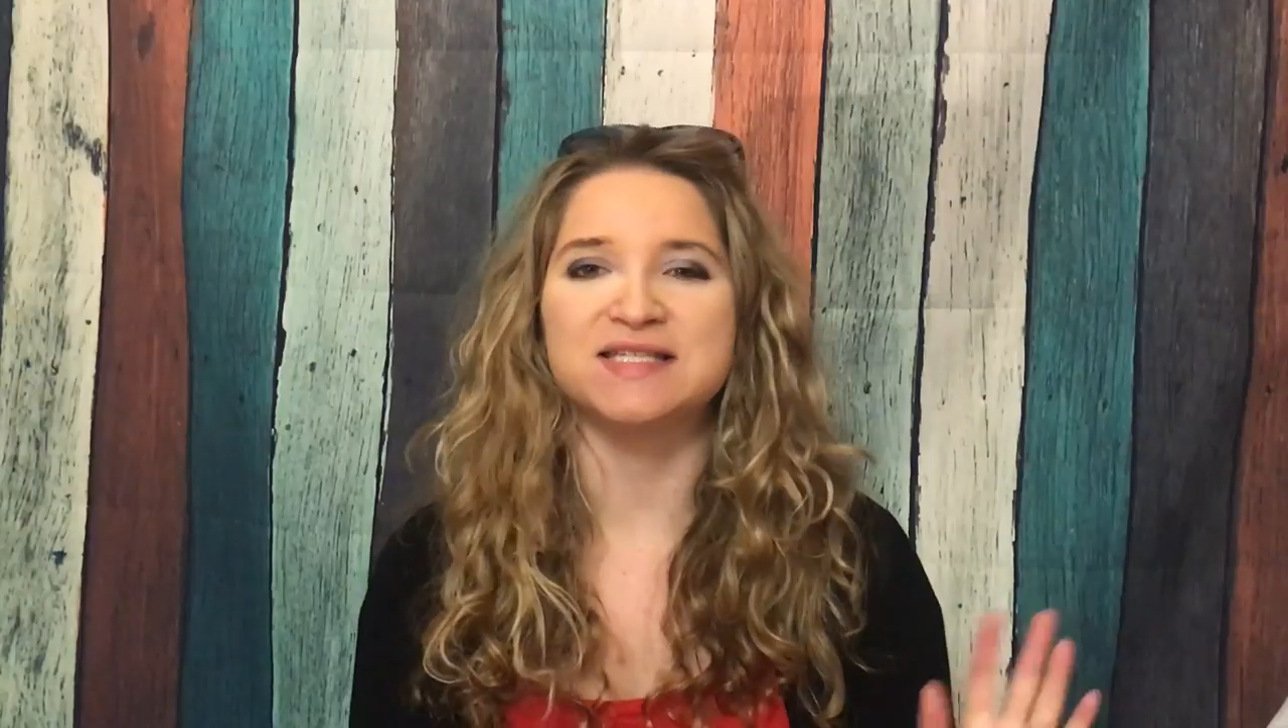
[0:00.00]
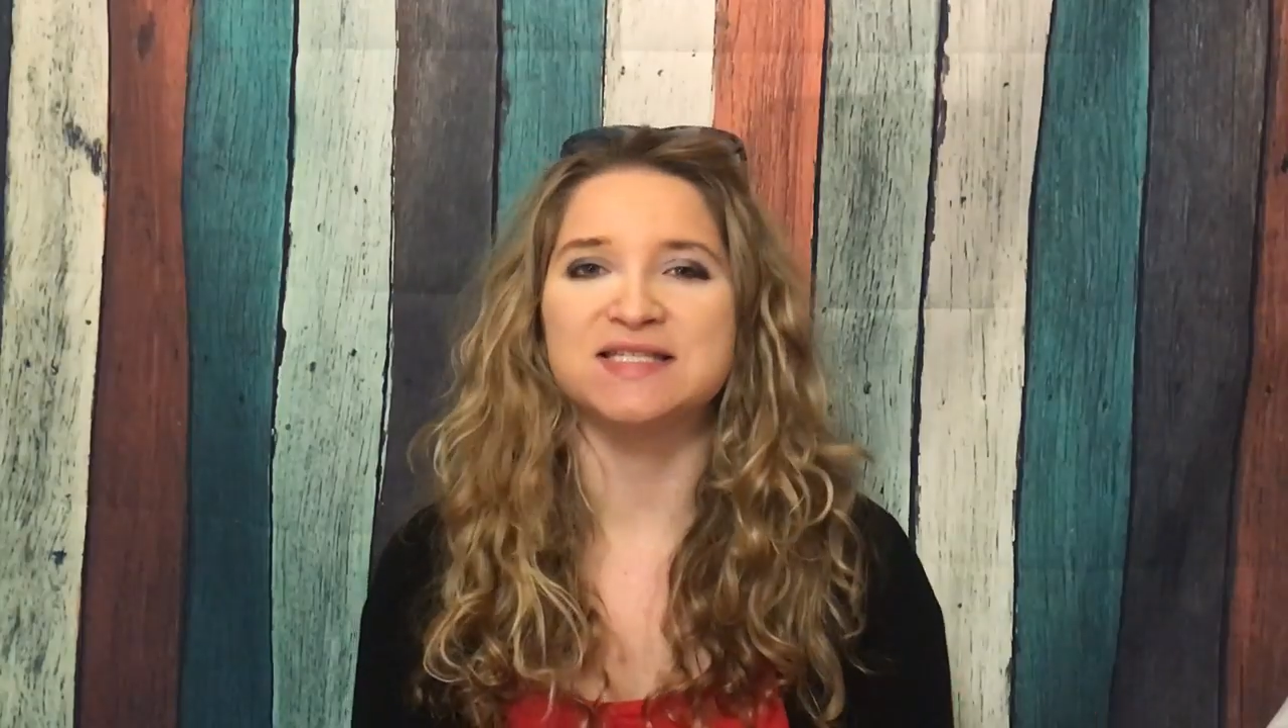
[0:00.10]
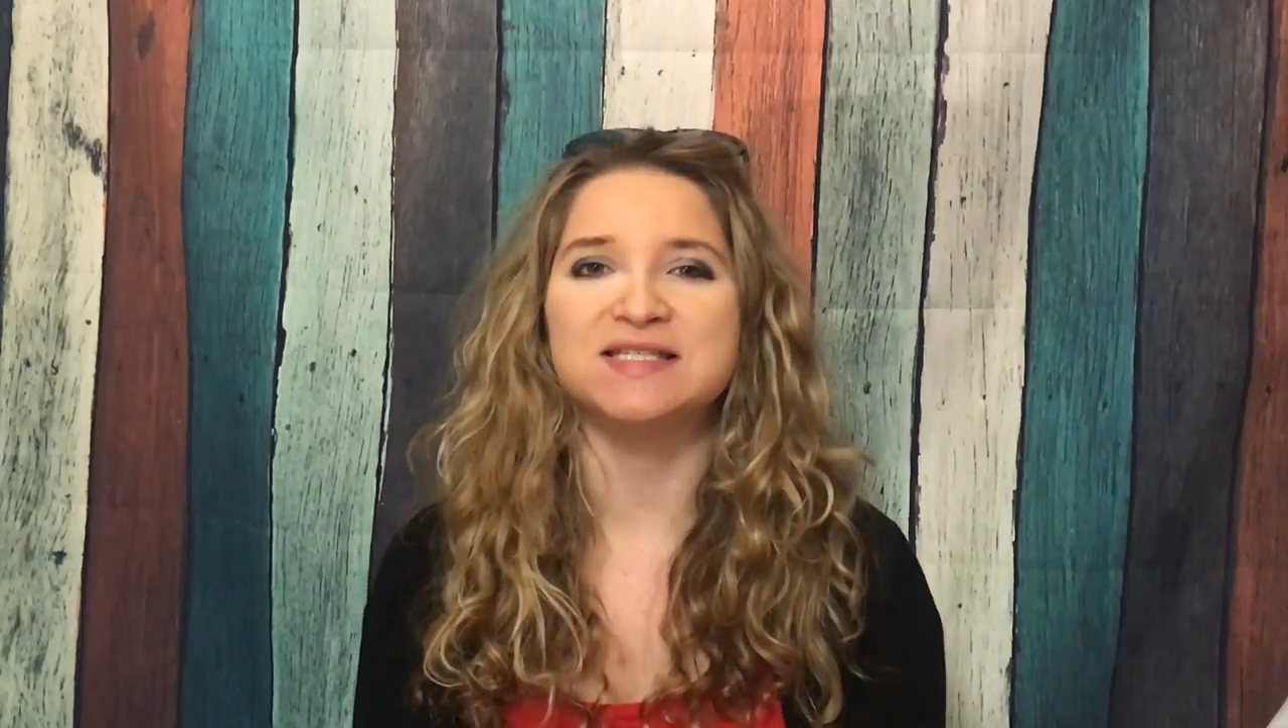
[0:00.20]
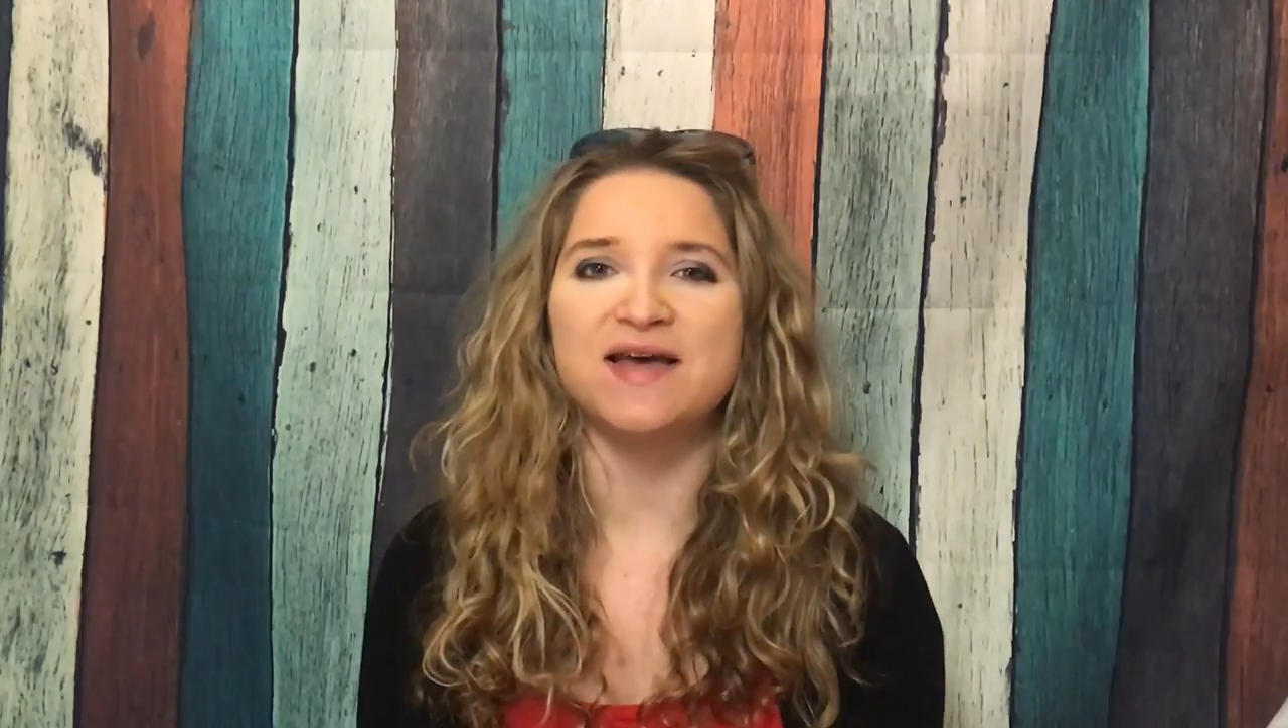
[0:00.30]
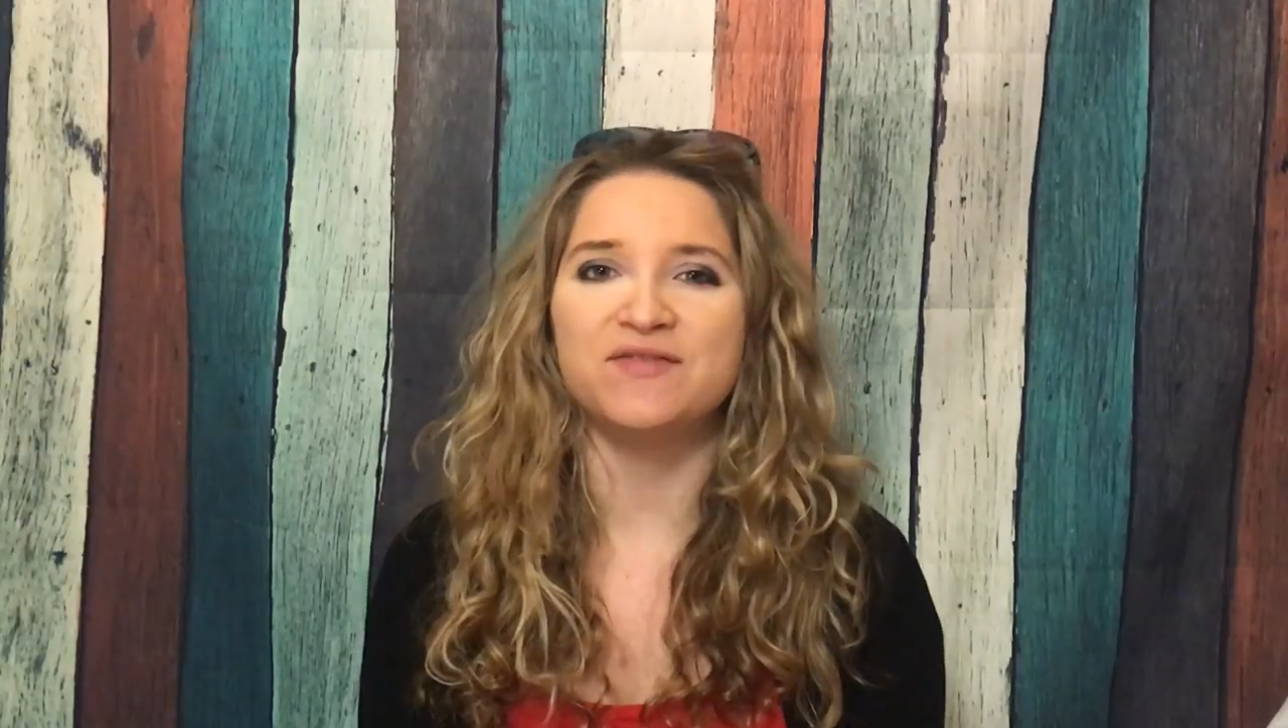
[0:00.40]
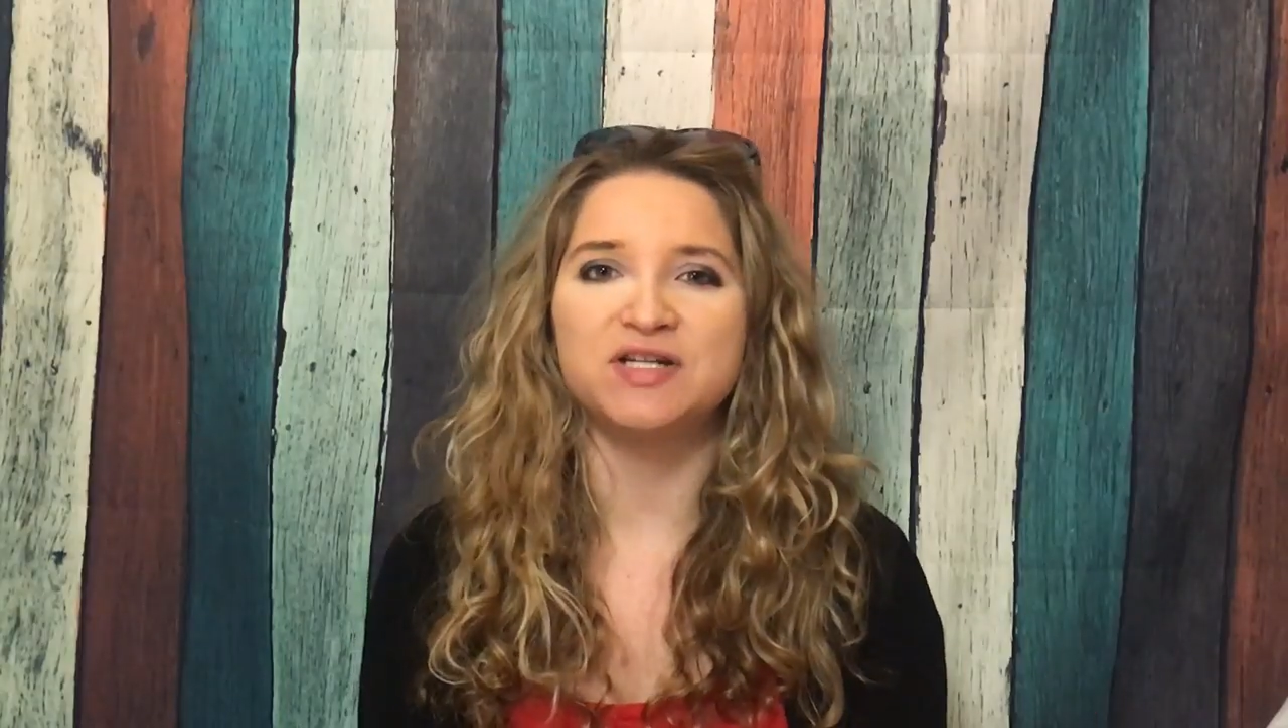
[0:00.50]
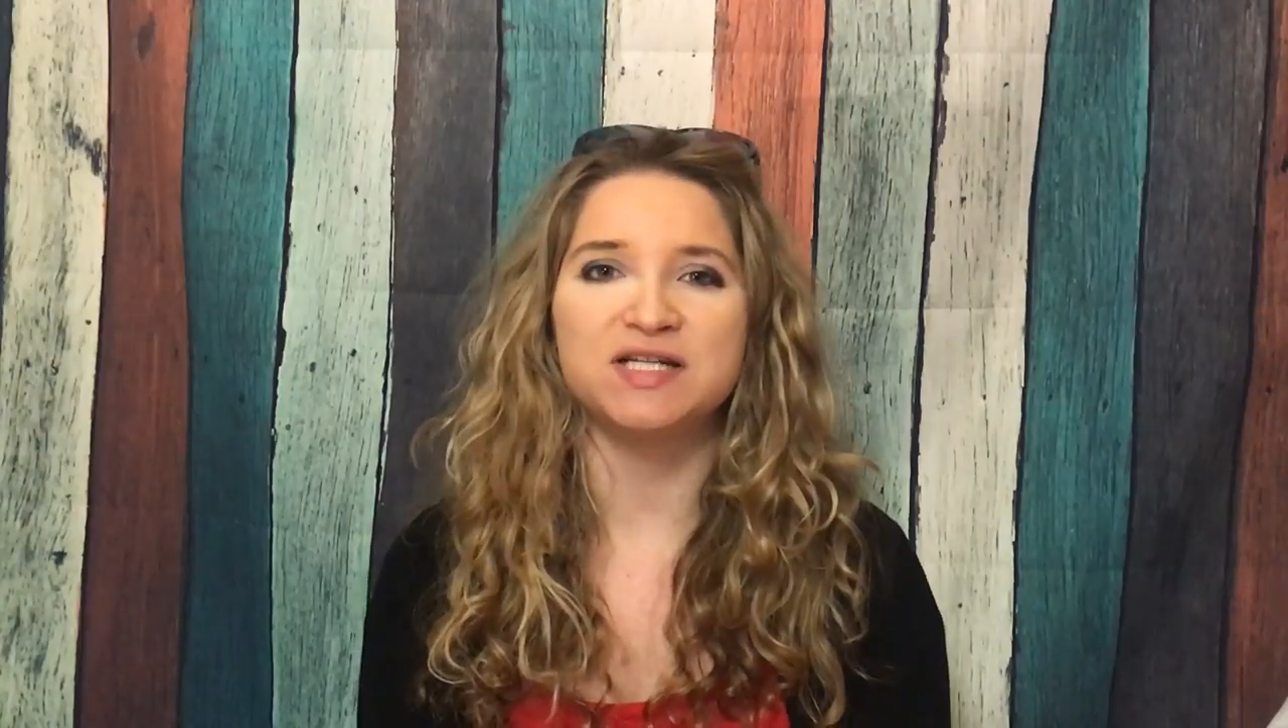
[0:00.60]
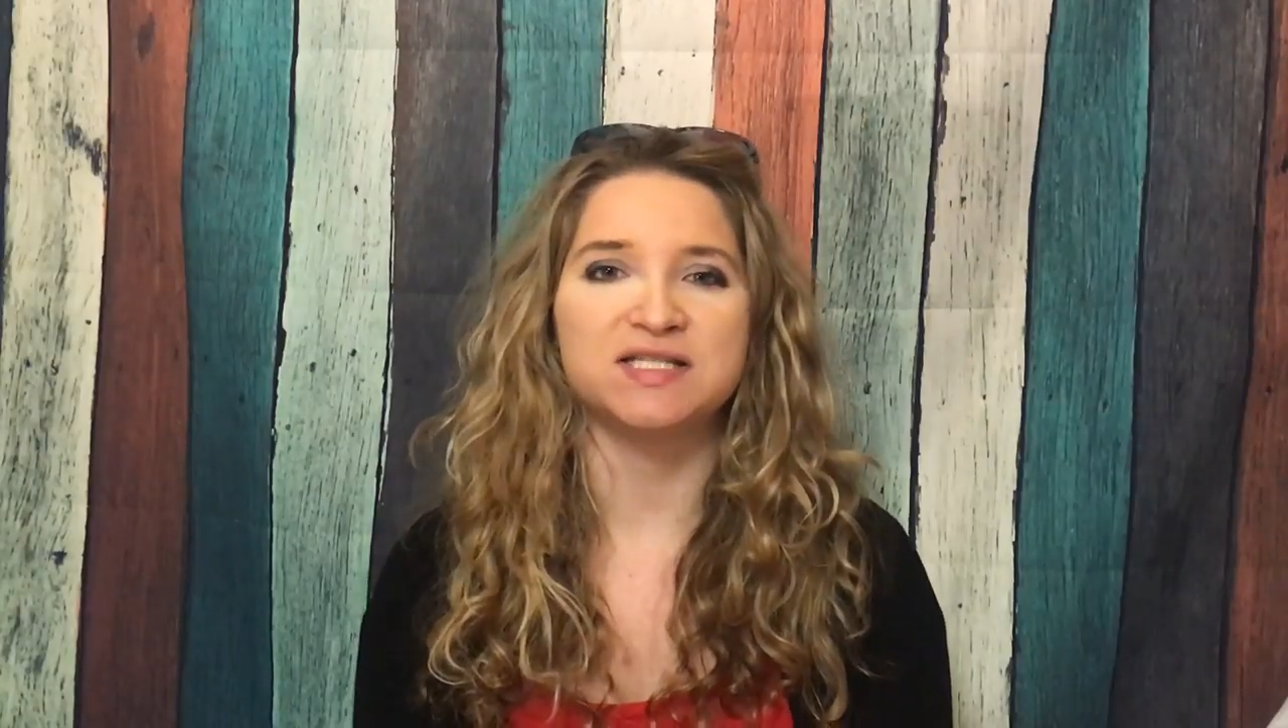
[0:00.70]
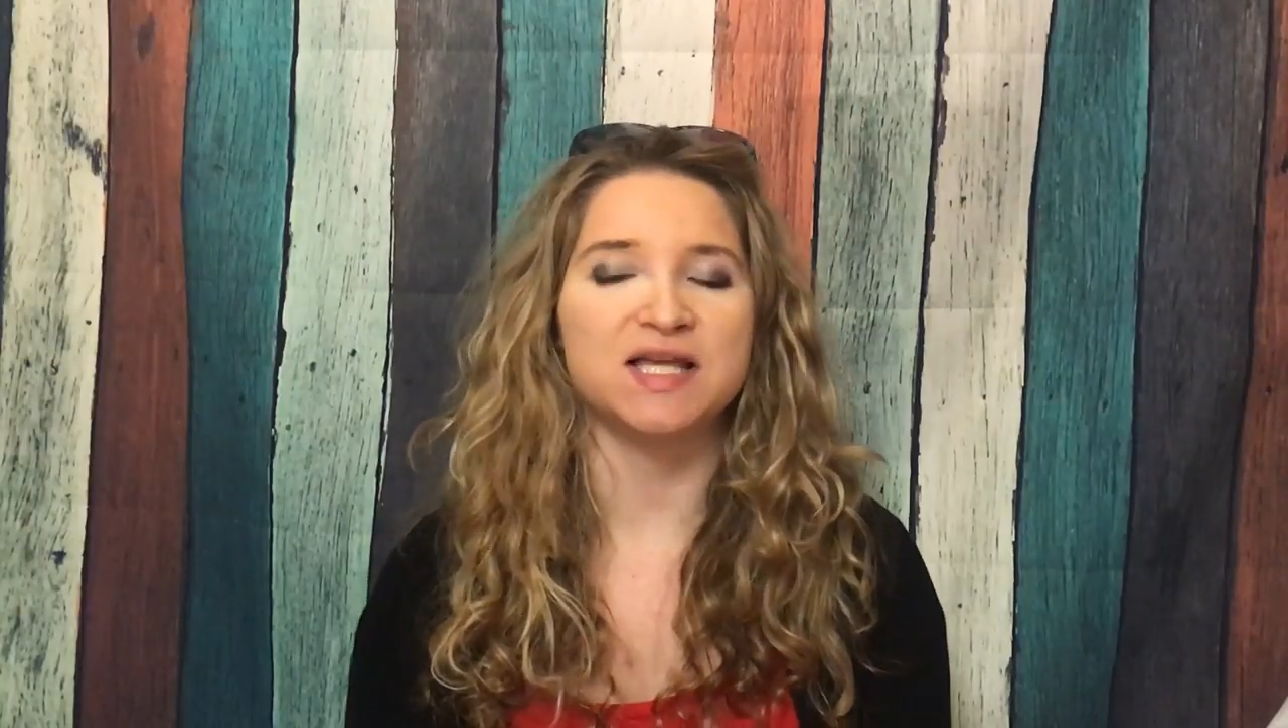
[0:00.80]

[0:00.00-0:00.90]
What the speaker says: and 70s,